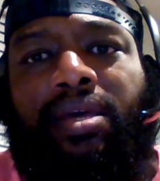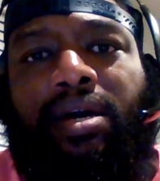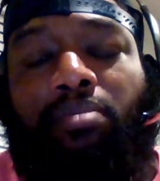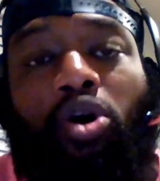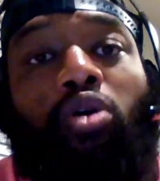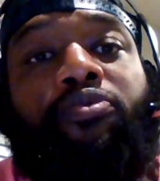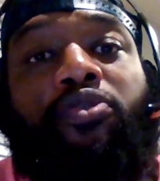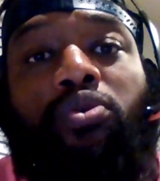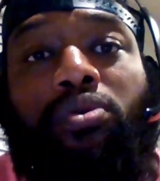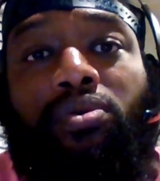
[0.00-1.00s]
I'm
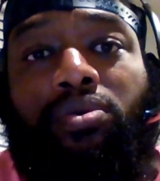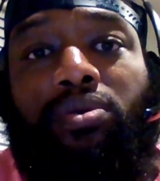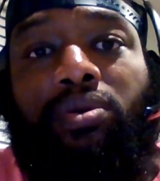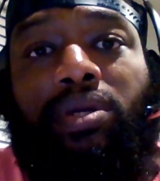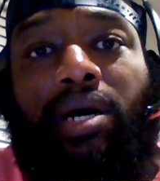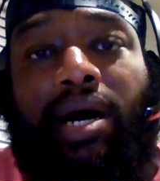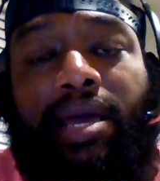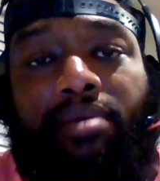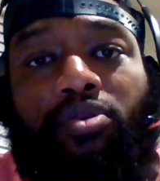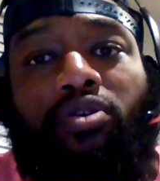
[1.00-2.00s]
hopeful. I
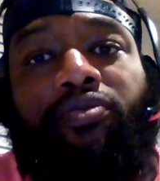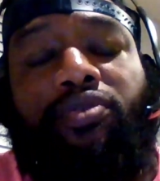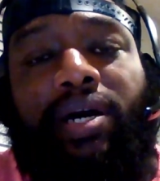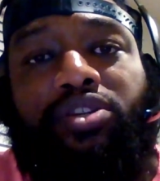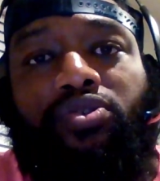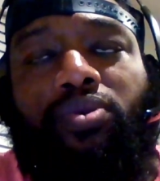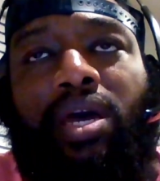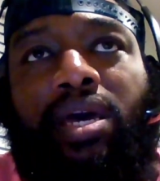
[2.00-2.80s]
am hopeful. I do.